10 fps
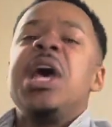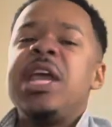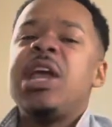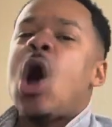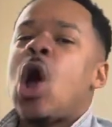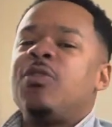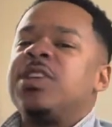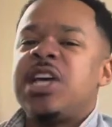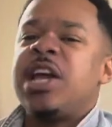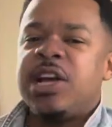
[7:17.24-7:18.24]
he all of a
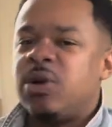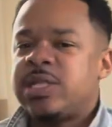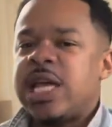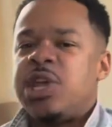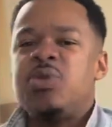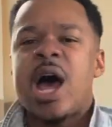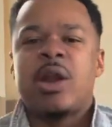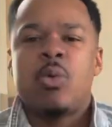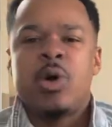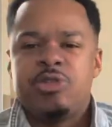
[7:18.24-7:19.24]
sudden gonna say you not
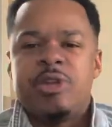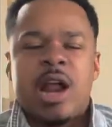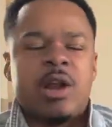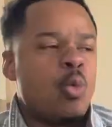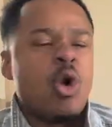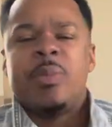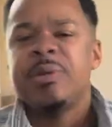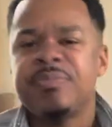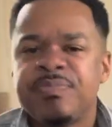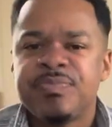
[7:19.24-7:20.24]
a you not a woman,
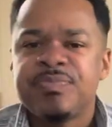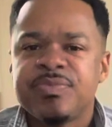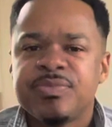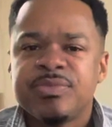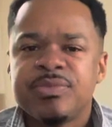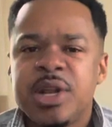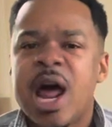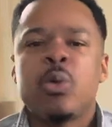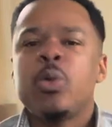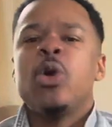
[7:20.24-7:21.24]
you're
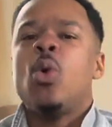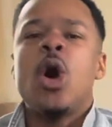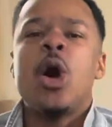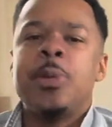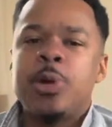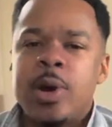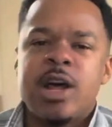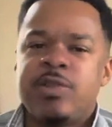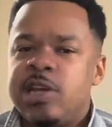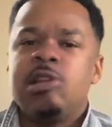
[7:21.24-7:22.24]
not a real woman or
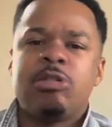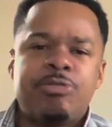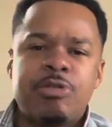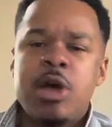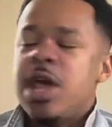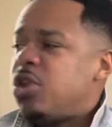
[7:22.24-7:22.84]
whatever he looking for.